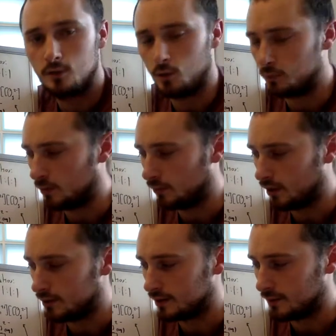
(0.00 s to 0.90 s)

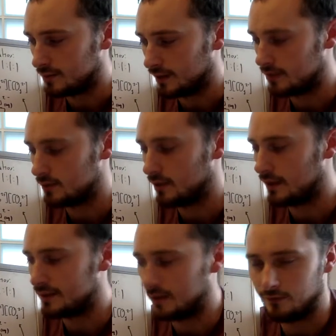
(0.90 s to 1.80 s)
2.1 times 10 to the
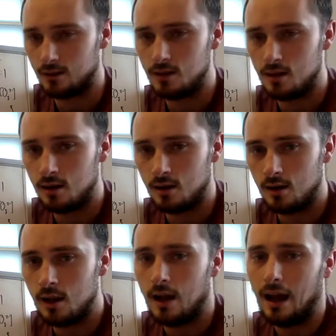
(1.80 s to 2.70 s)
minus 7,
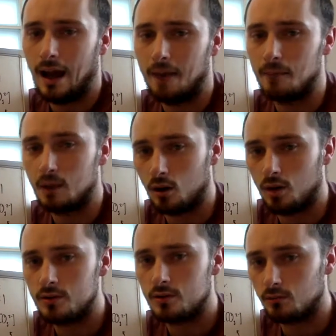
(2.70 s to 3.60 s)
and
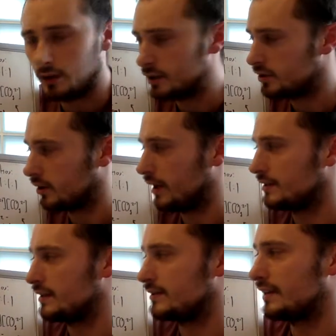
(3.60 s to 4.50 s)
because the ratio
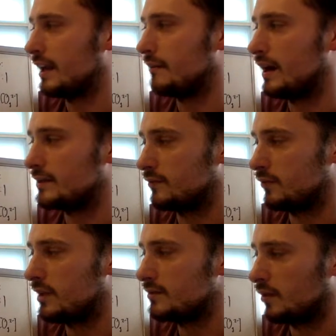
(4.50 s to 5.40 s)
is the same as for
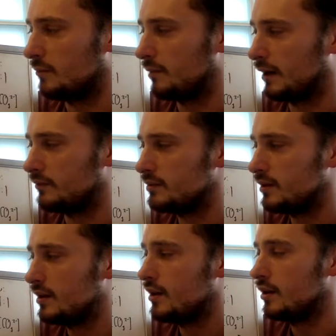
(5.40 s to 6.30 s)
this compound,
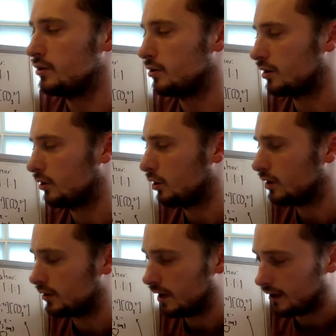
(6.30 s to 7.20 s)
you can
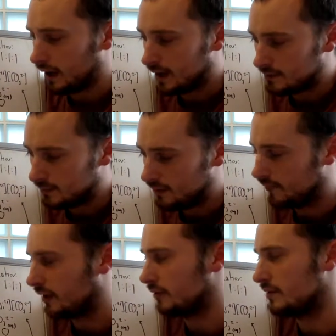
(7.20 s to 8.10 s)
look at their KSP
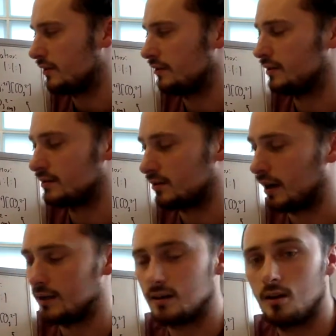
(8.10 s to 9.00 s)
values and then
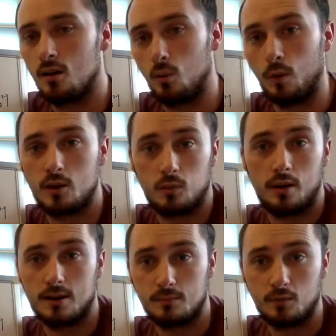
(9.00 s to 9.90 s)
decide which
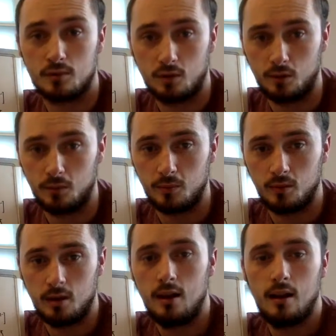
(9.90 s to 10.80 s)
one is more soluble.
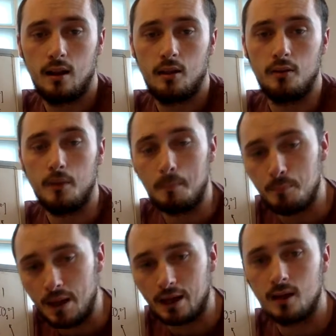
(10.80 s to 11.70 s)
The
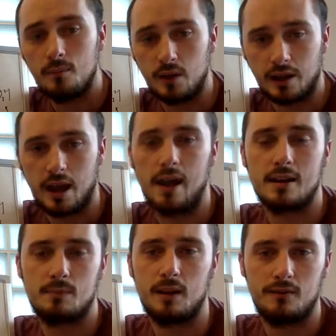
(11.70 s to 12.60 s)
bigger the
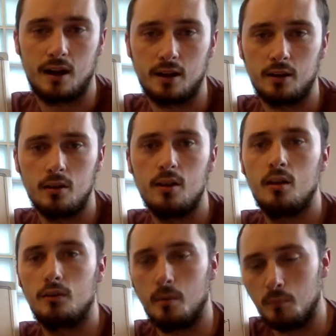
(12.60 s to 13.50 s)
KSP value,
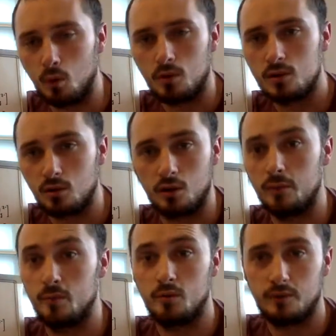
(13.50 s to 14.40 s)
the more
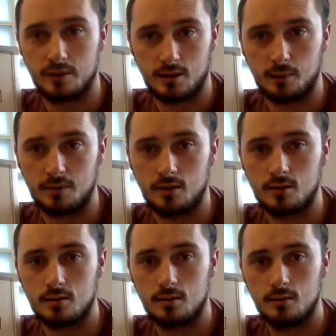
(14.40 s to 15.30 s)
soluble the
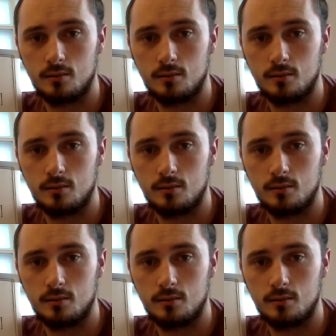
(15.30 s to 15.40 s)
substance.